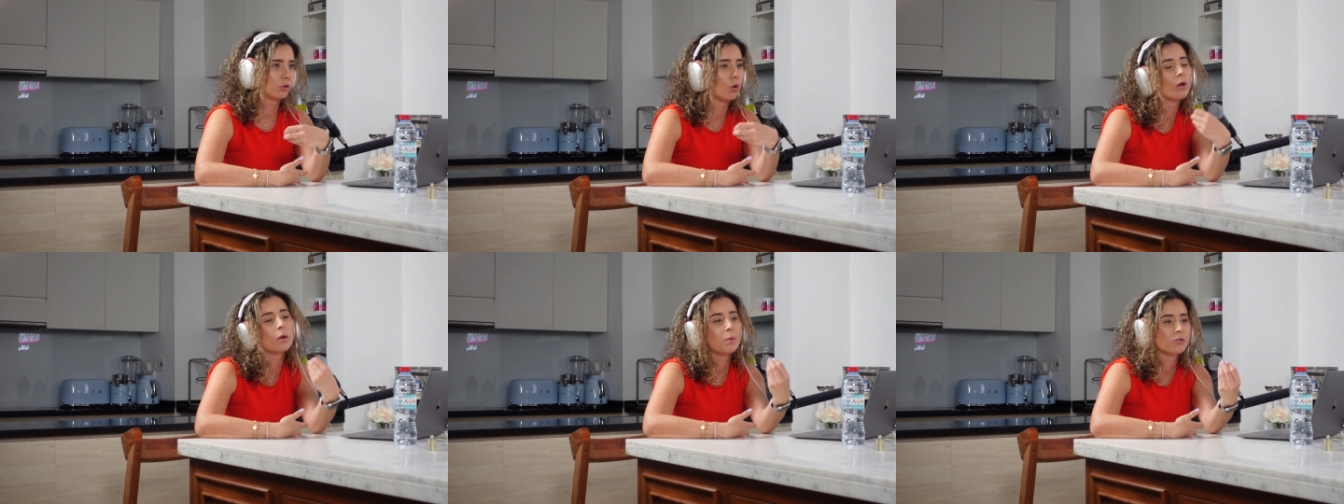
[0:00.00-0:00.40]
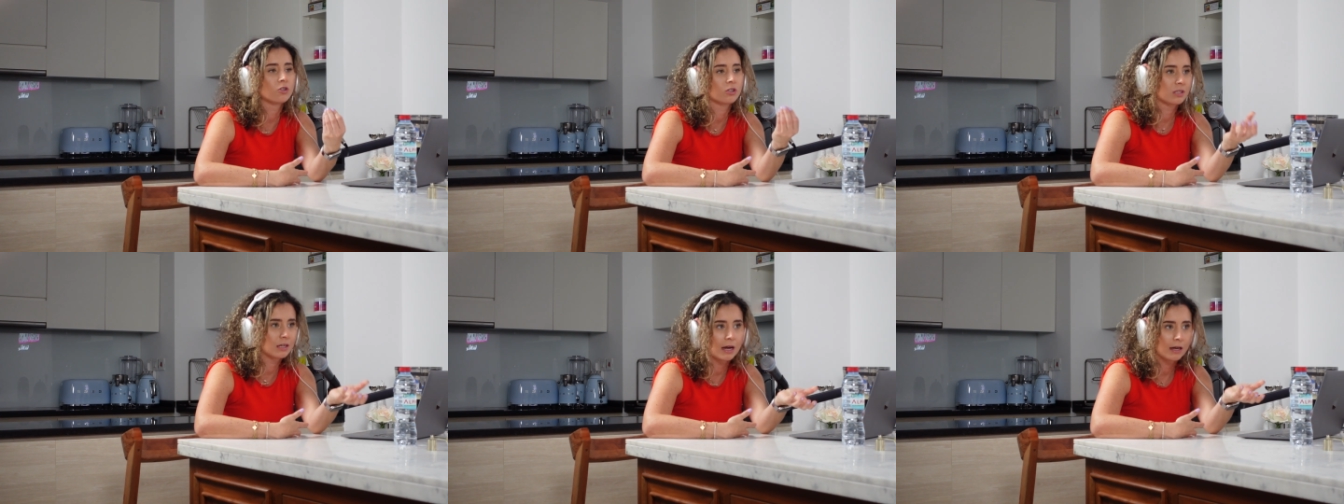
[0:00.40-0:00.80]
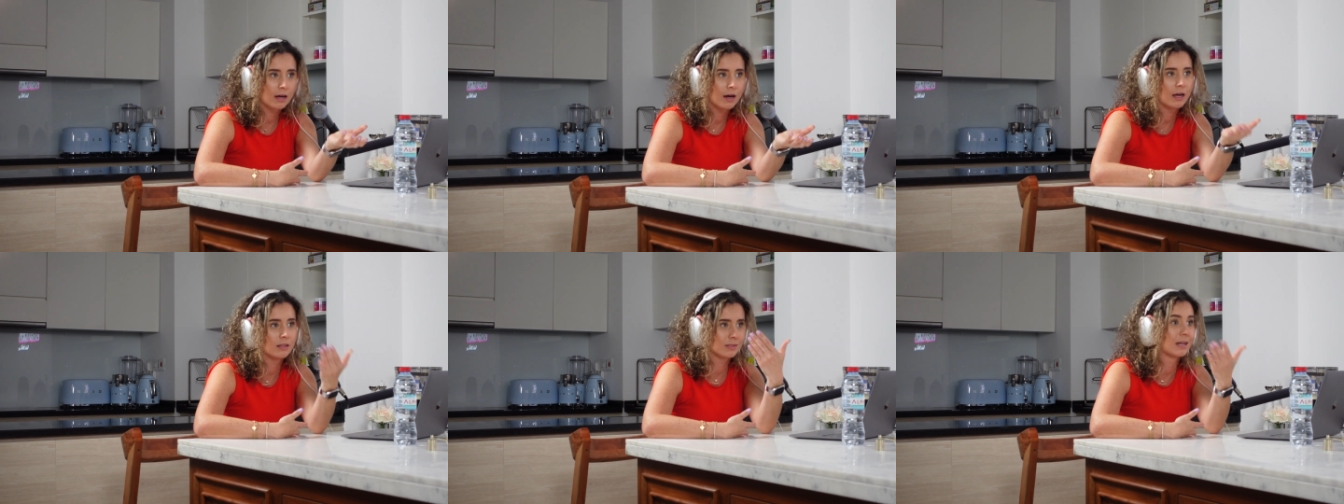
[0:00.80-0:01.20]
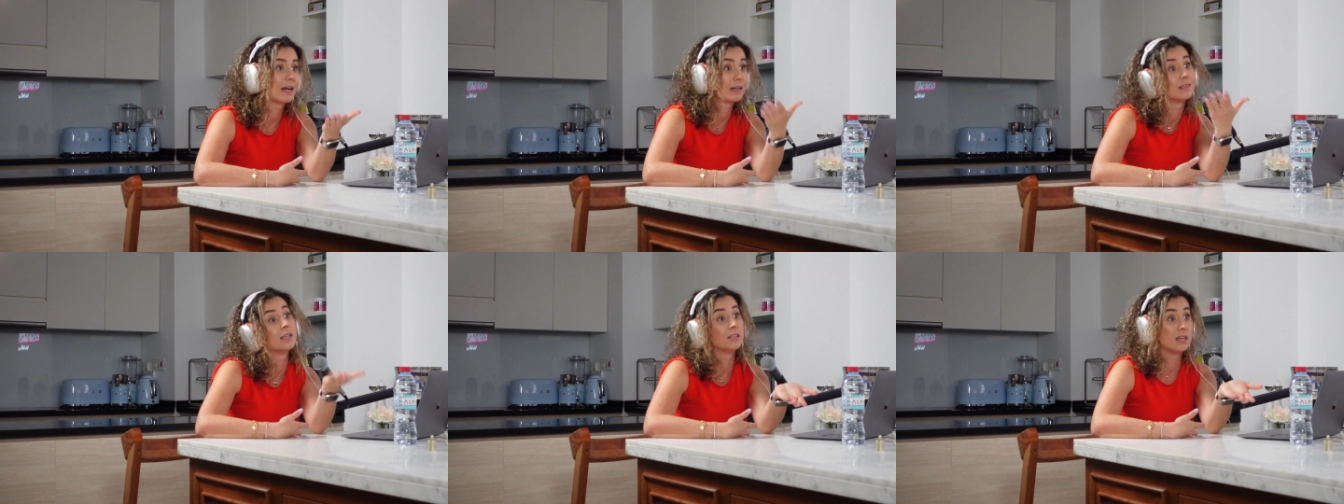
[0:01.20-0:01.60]
The only ones are Sareya, and
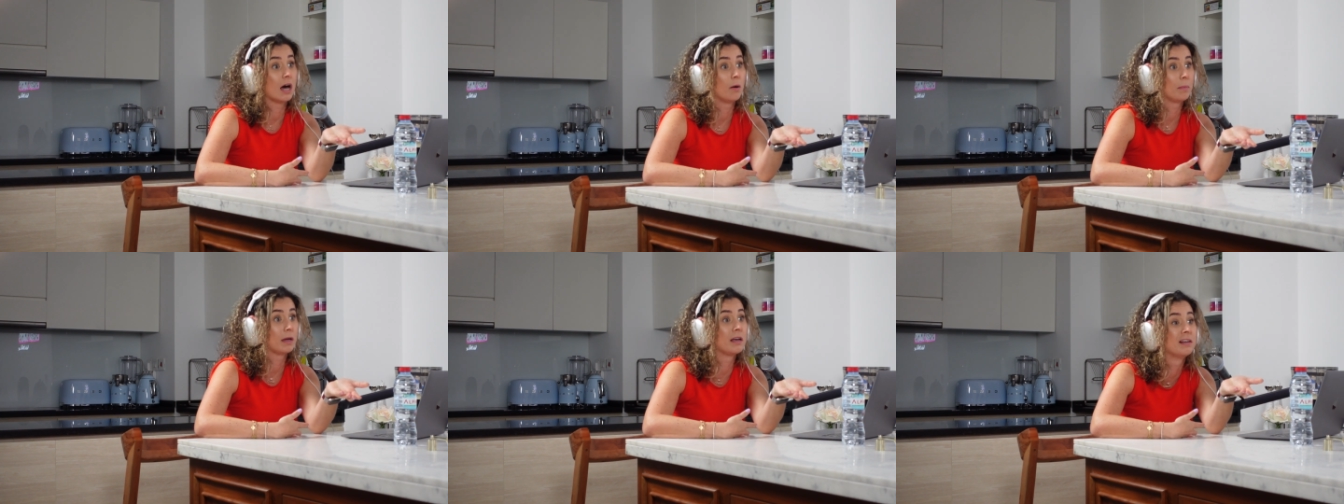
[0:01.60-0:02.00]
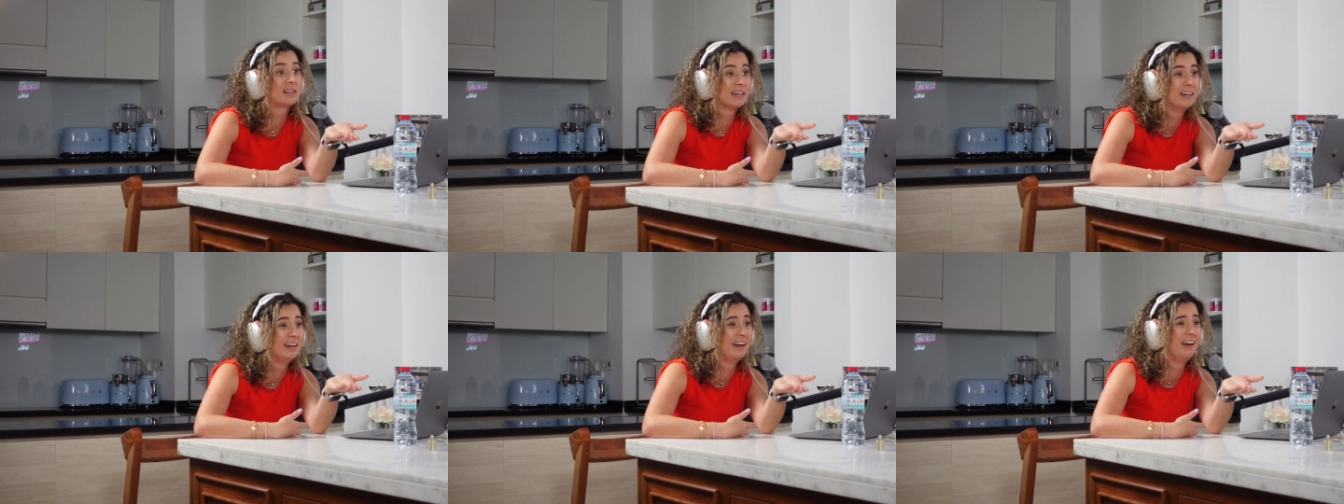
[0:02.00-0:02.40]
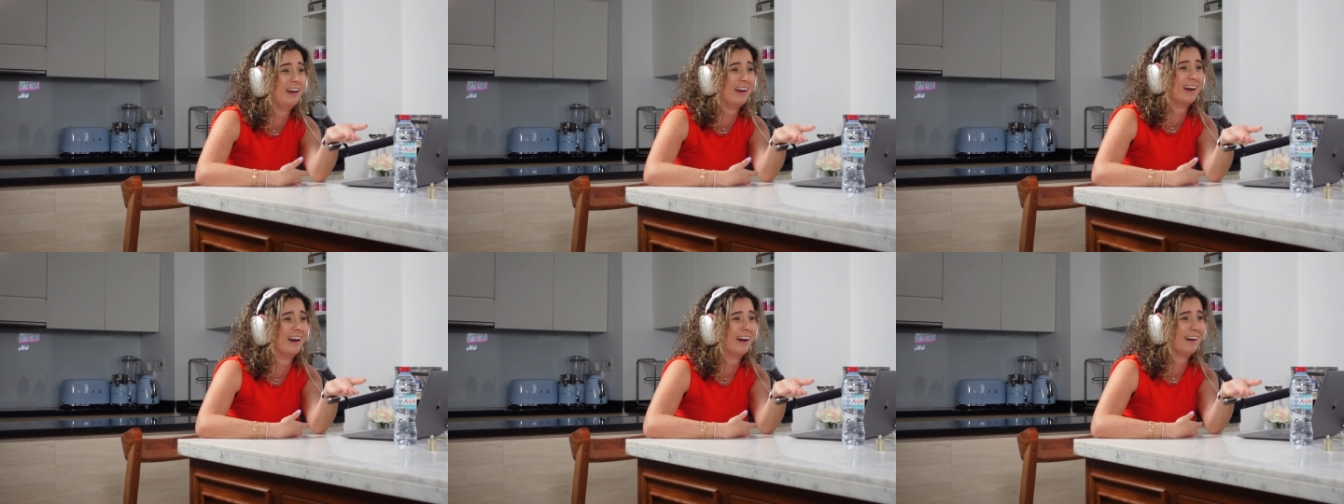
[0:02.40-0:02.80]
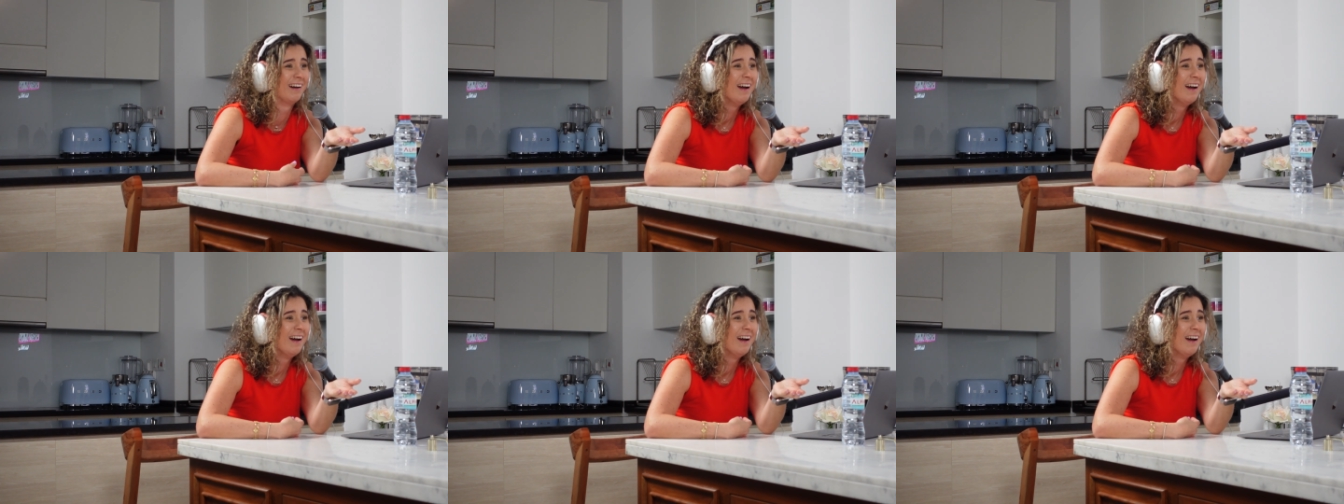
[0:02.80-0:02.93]
Sareya did tell me. yeah.